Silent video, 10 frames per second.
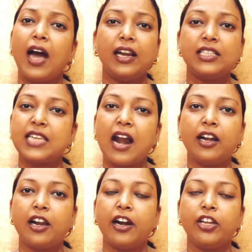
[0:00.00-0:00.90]
and
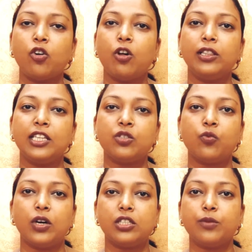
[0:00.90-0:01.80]
start learning all these
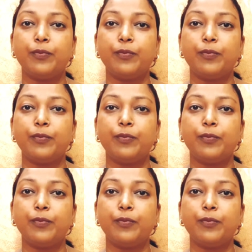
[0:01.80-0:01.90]
words.